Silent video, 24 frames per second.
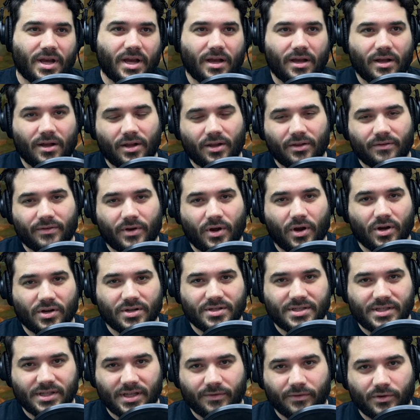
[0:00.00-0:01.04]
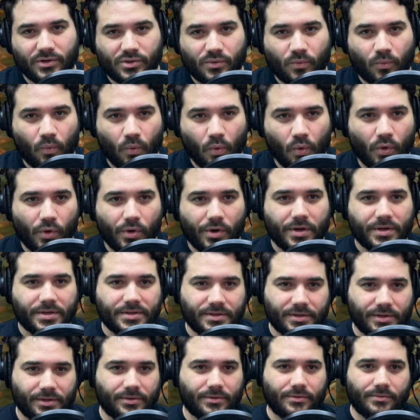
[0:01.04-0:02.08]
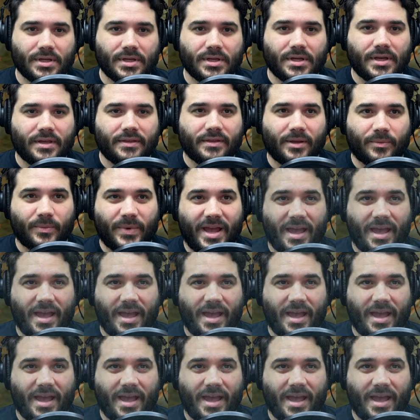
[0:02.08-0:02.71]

all of our Slivers ward 2. Then we